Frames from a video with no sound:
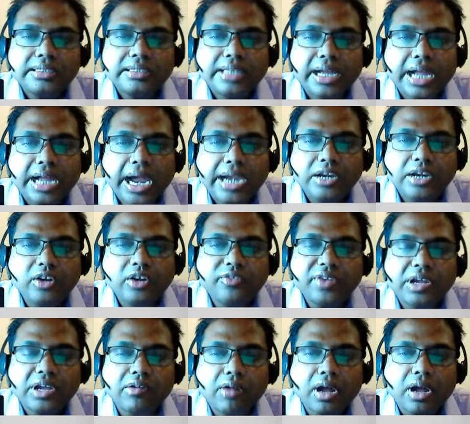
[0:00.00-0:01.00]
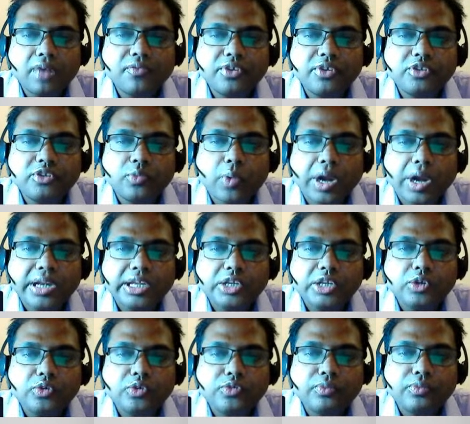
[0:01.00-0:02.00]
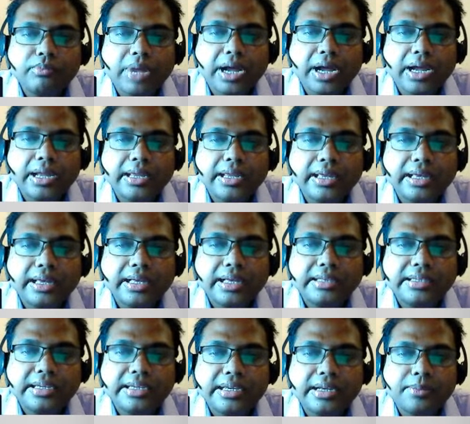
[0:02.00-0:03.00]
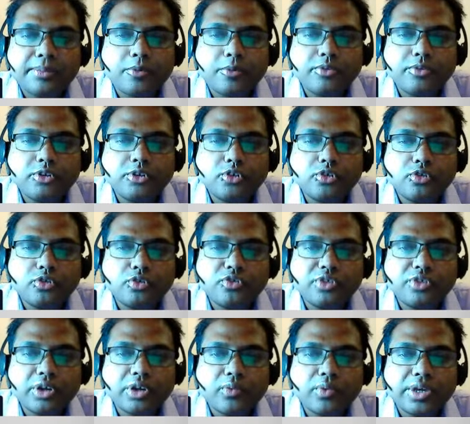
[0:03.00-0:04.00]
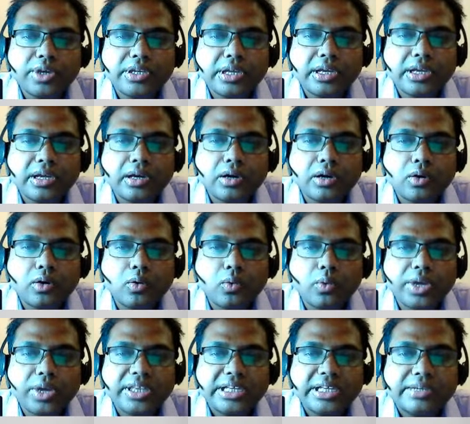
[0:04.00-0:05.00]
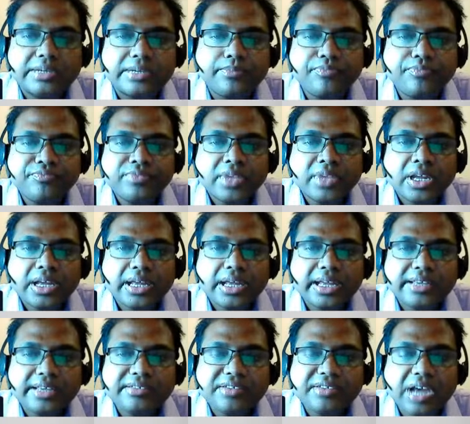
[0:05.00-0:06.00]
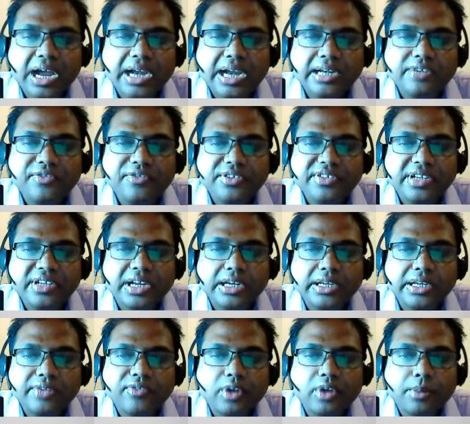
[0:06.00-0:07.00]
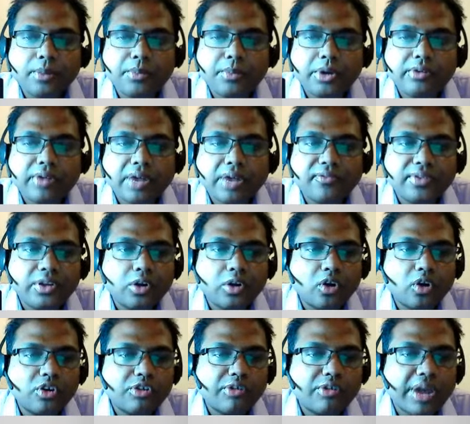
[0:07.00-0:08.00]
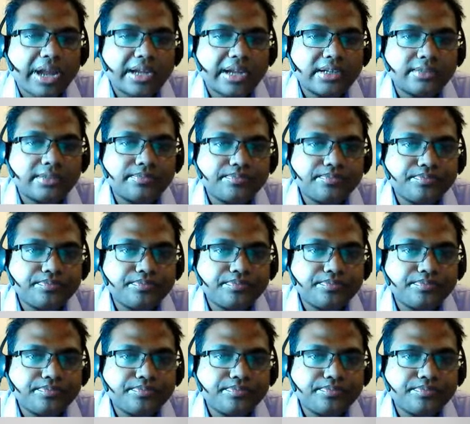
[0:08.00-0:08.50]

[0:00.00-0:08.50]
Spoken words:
The kind of a graph is widely used by healthcare provisions to check whether a child physical development roughly on track.